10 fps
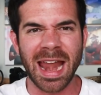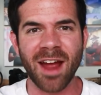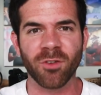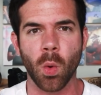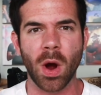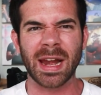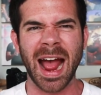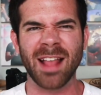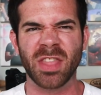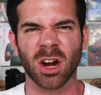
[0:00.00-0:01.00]
and everyone
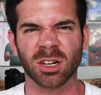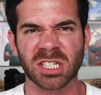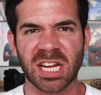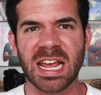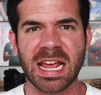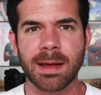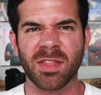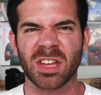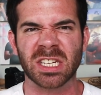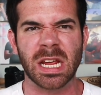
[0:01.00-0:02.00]
had their team,
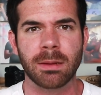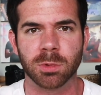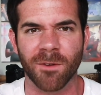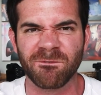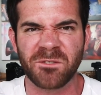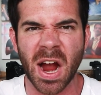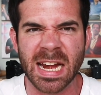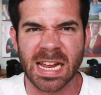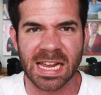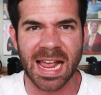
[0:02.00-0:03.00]
and the teams were
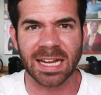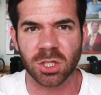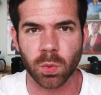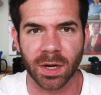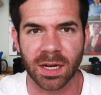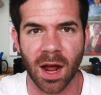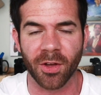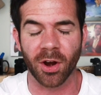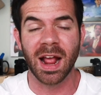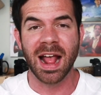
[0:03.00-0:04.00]
fighting against one
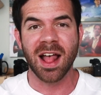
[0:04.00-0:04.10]
another.